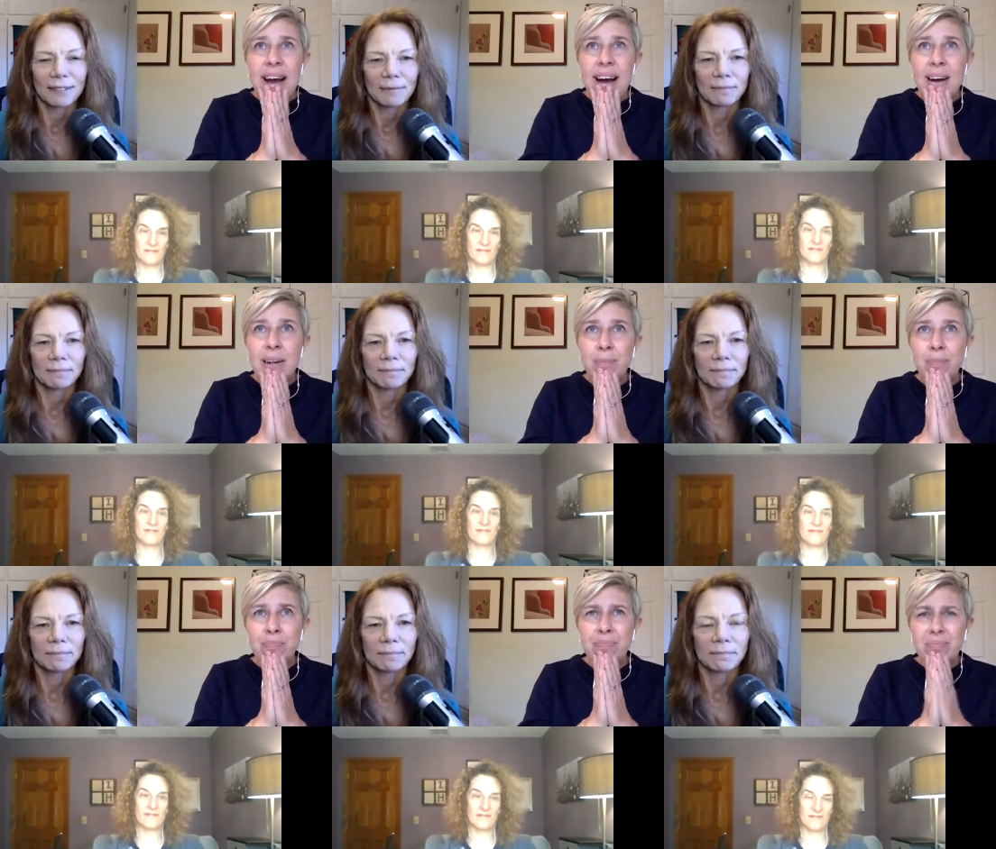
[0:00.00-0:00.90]

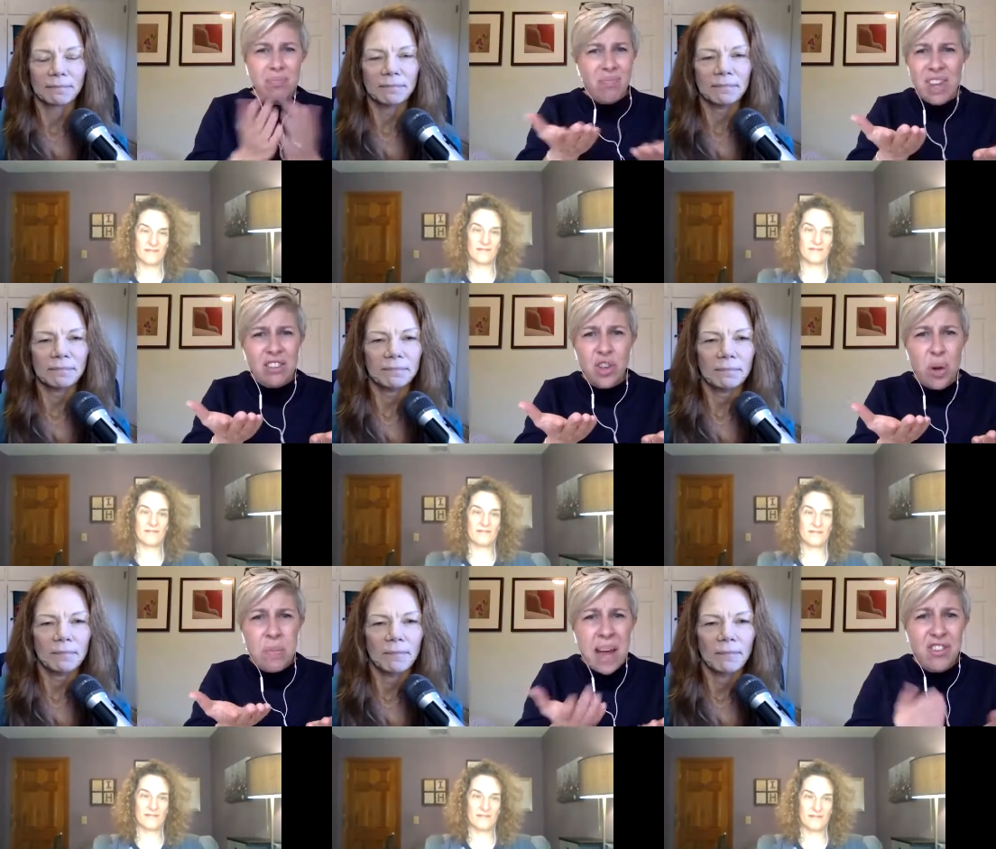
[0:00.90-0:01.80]
Speaker 1: um, so
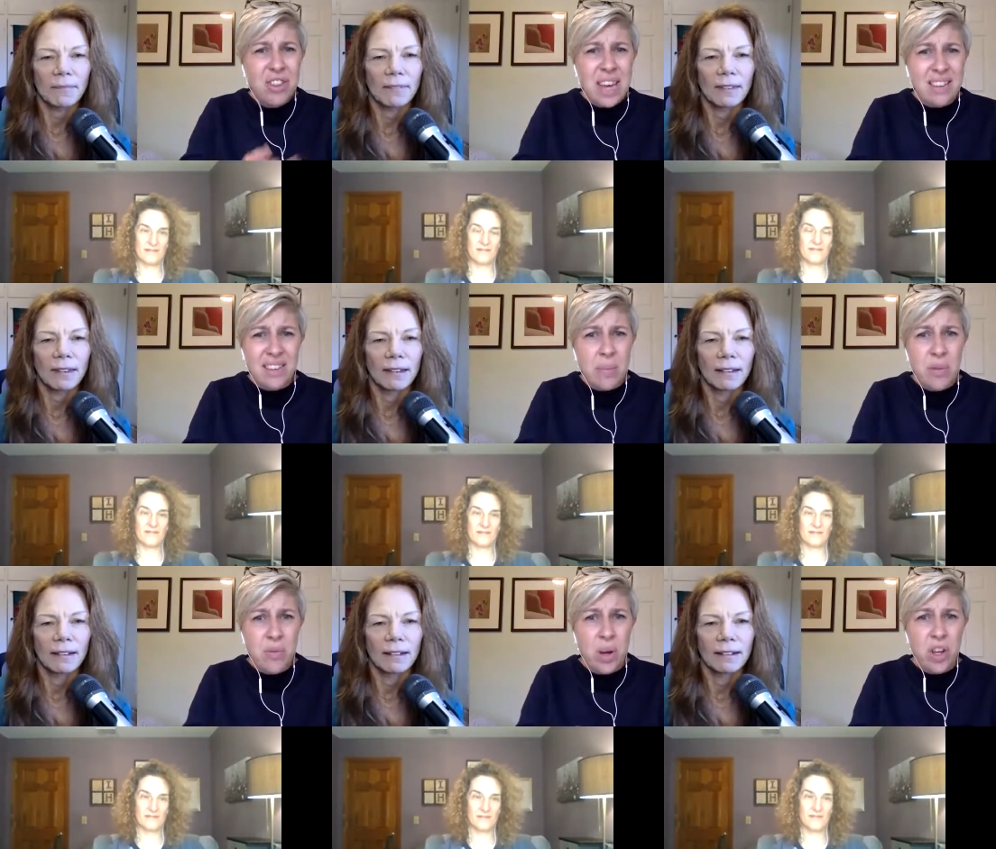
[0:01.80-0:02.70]
I imagine that's some
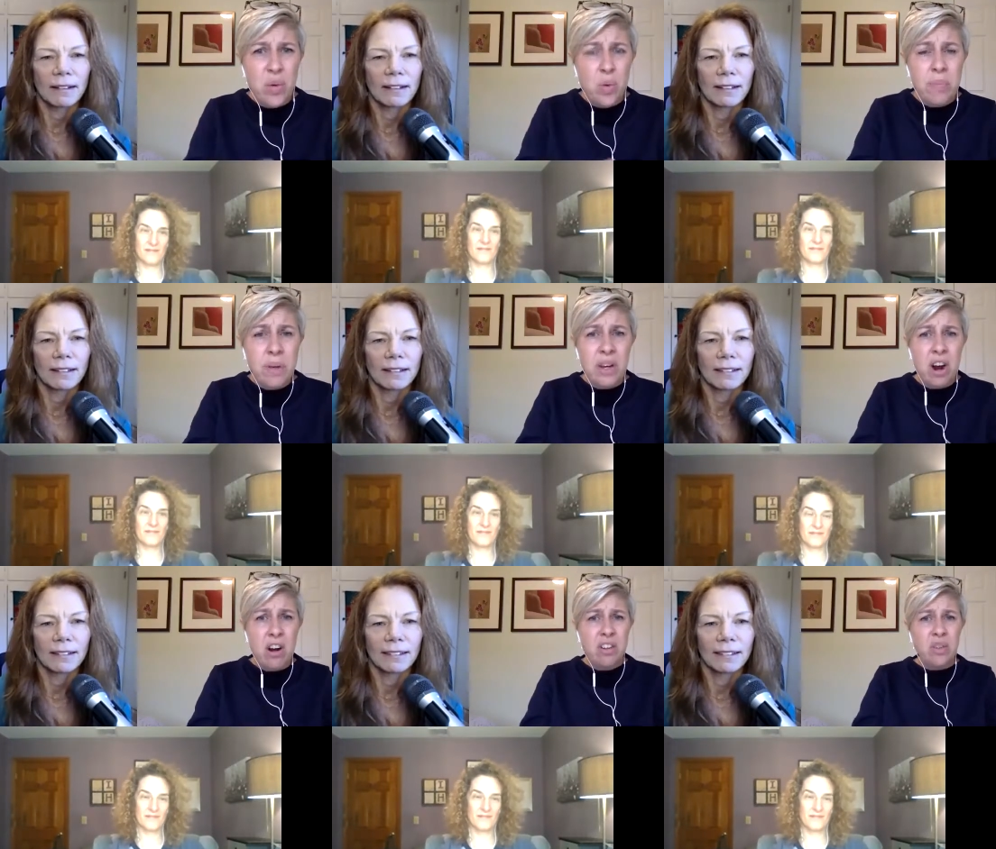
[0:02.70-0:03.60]
of what your women
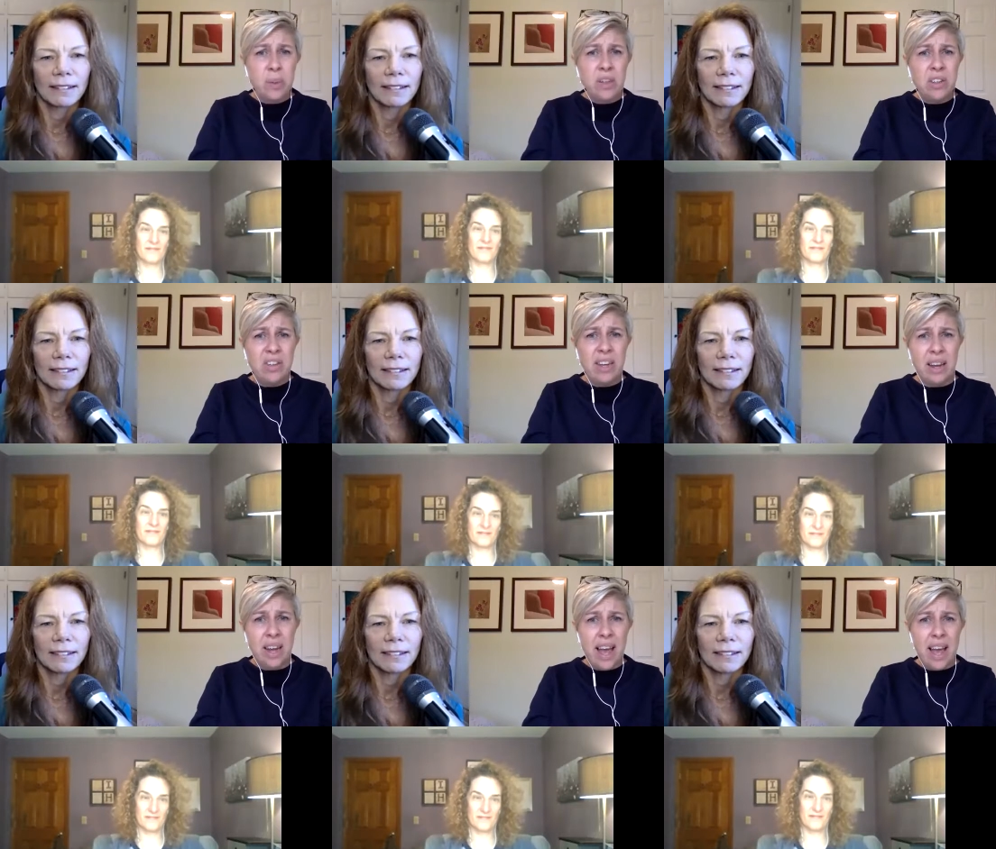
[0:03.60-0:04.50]
are
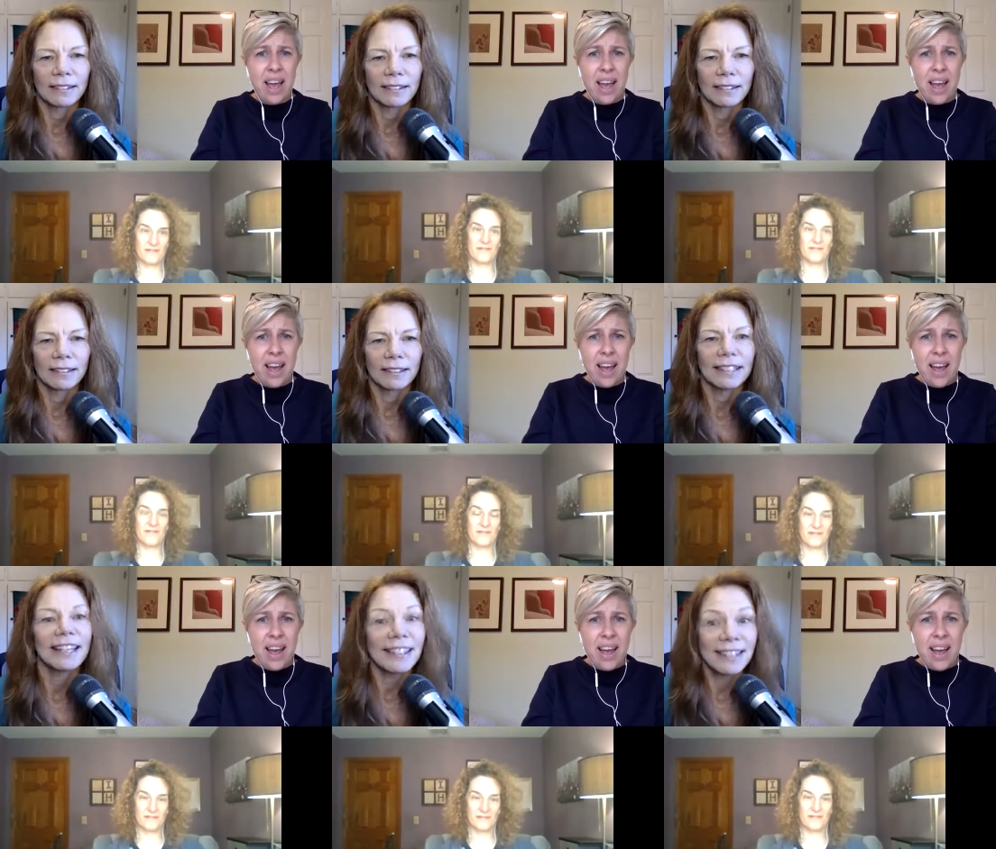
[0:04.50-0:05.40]
experiencing.
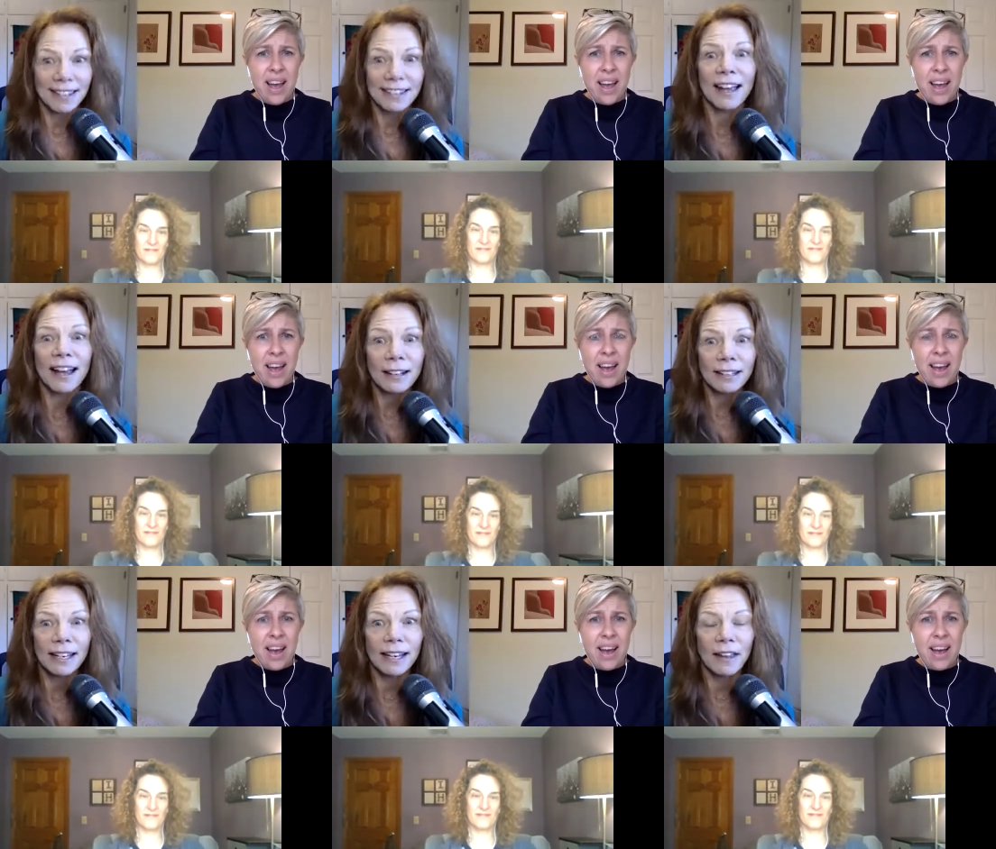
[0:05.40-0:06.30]
Speaker 2: Yes,
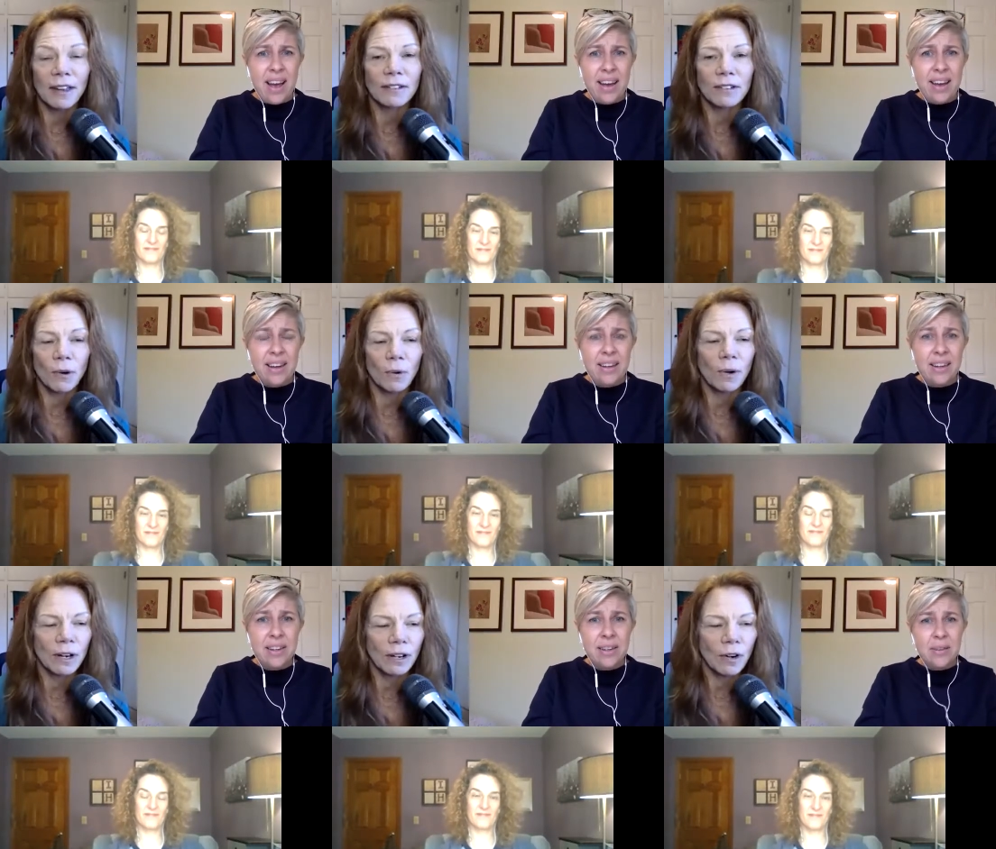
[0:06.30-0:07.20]
exactly. And and so
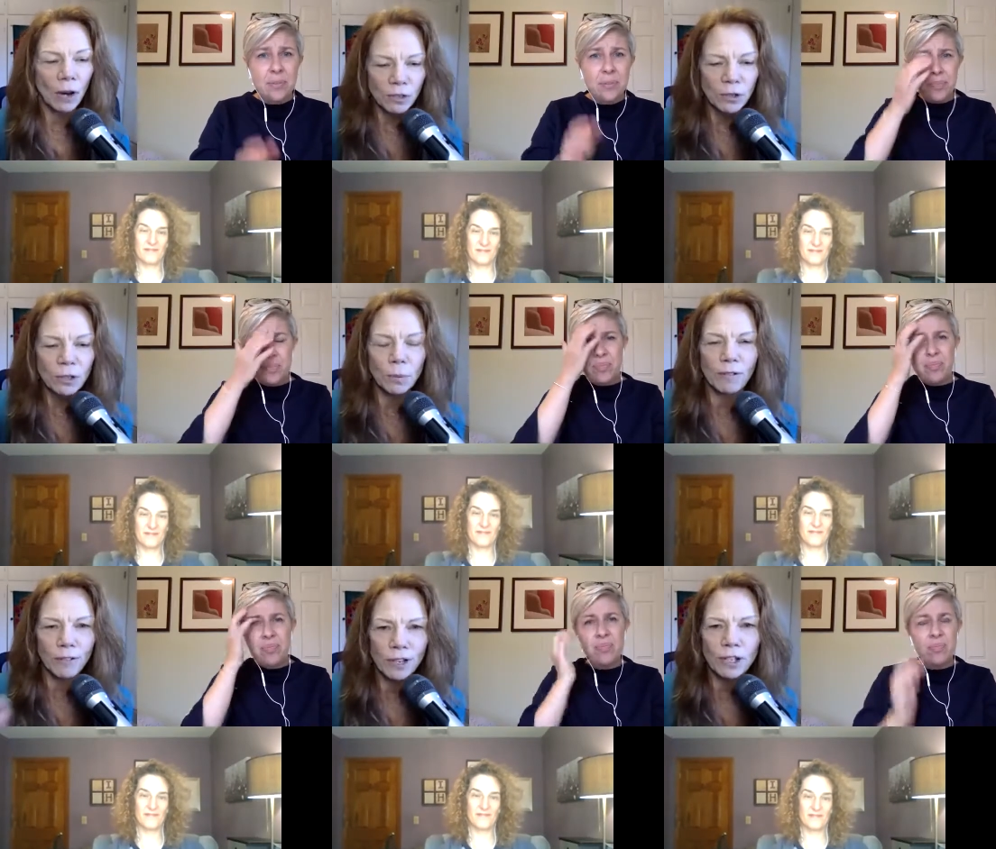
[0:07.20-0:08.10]
you know, as soon as we
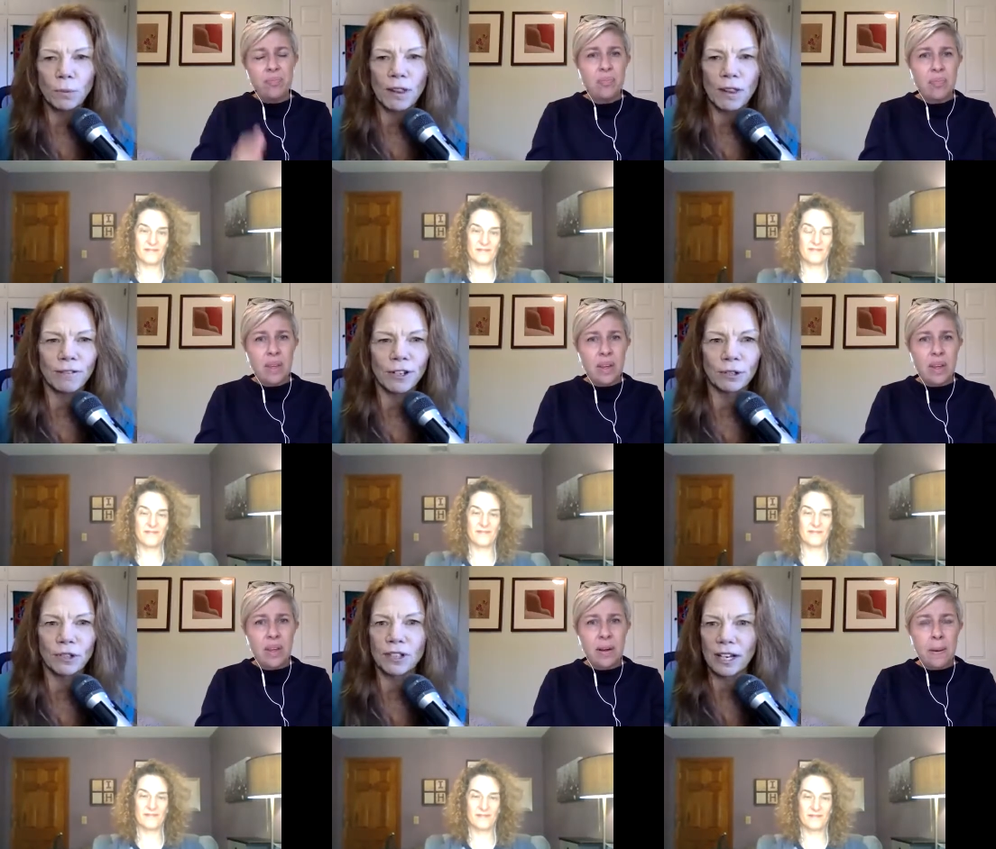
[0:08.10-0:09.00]
finish with the
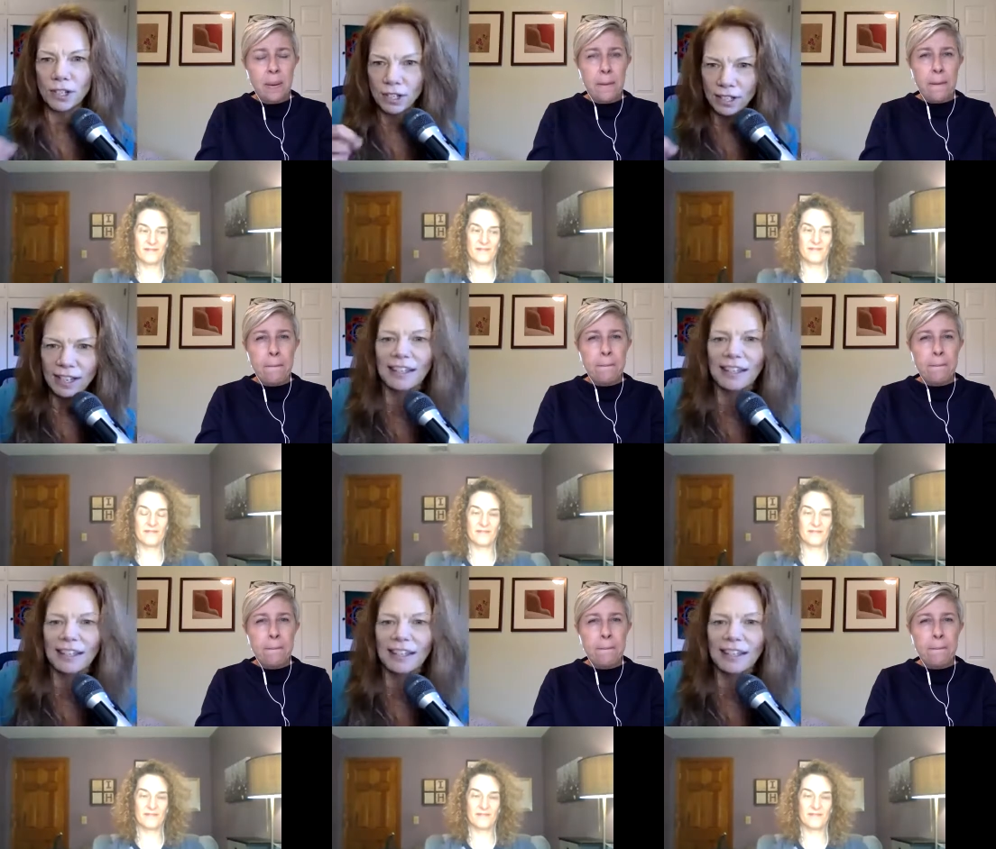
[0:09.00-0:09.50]
visualization,